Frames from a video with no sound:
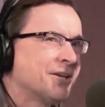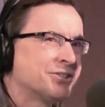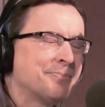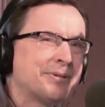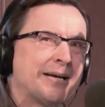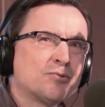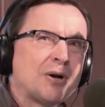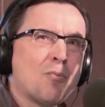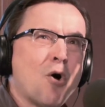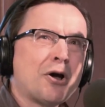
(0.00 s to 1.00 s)
Sometimes when
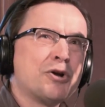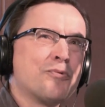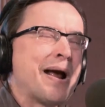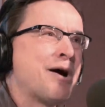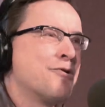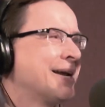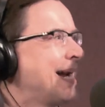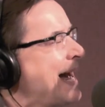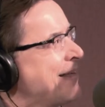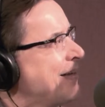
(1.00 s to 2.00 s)
I'm walking around,
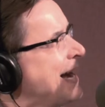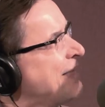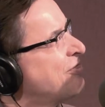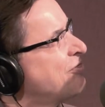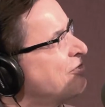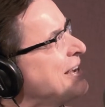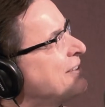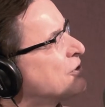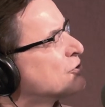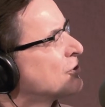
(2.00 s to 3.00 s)
I
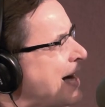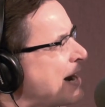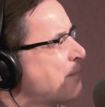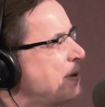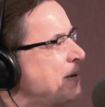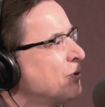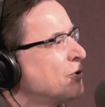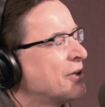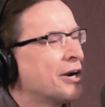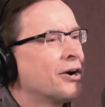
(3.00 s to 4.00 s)
think there's a lot of
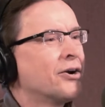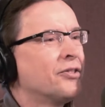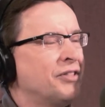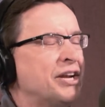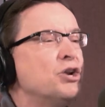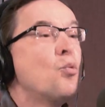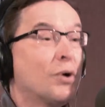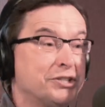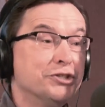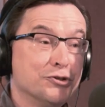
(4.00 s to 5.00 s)
people that they know
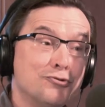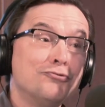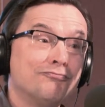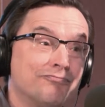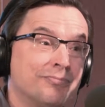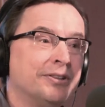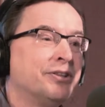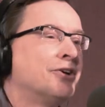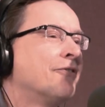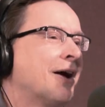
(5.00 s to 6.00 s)
what to do,
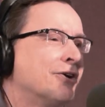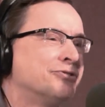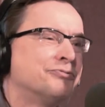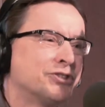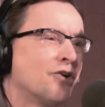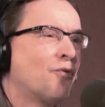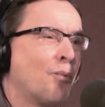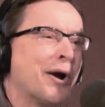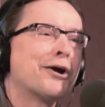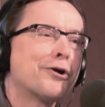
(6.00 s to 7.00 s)
that are
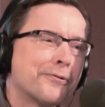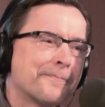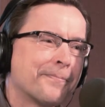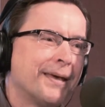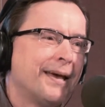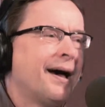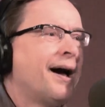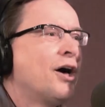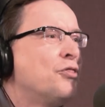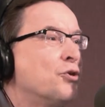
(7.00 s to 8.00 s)
self-aware,
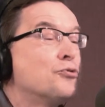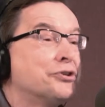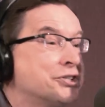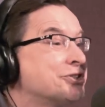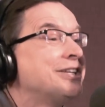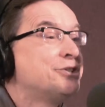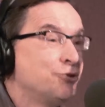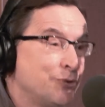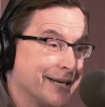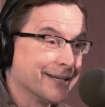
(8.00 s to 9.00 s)
though they're just not
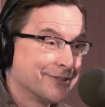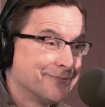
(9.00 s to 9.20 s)
doing it.